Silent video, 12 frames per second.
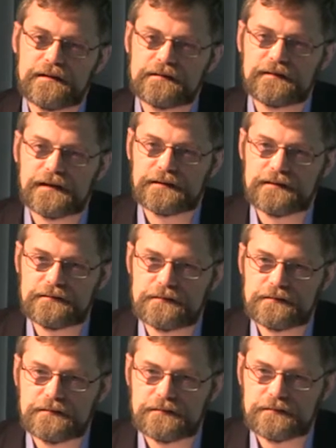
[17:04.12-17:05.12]
things like
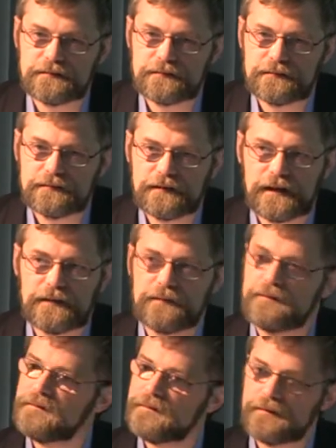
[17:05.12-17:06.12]
this, that,
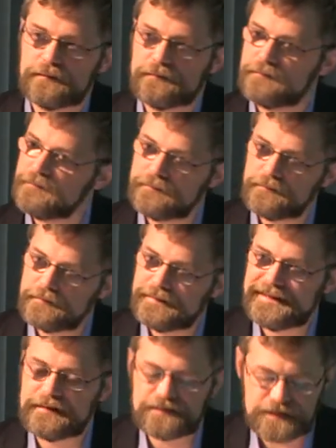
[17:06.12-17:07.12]
you know,
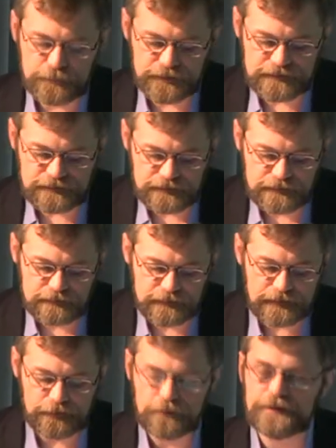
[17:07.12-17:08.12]
the
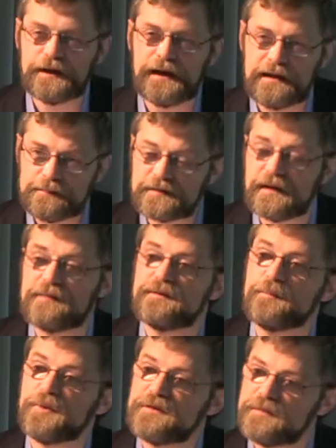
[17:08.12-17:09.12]
chimpanzees and other apes have
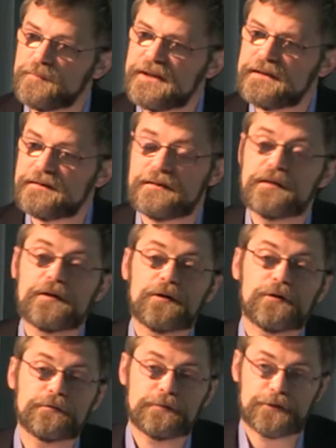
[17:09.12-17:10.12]
the possibility
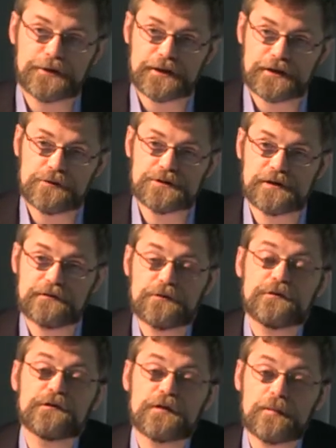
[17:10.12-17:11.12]
of learning new
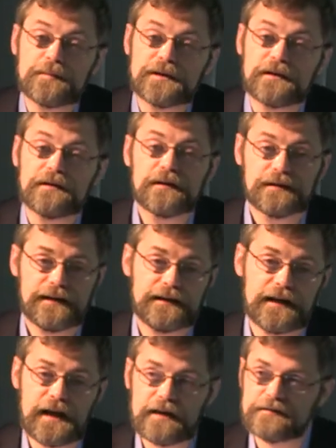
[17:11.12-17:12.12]
gestures, something
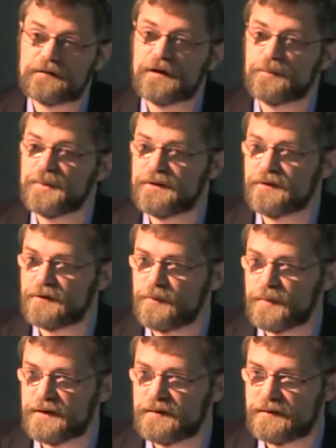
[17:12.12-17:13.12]
that has not been
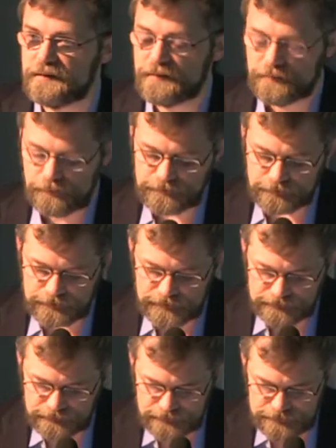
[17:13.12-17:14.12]
documented with
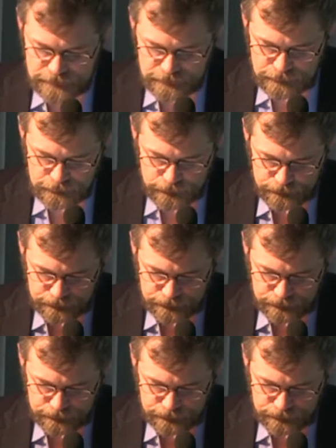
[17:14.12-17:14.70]
vocalizations.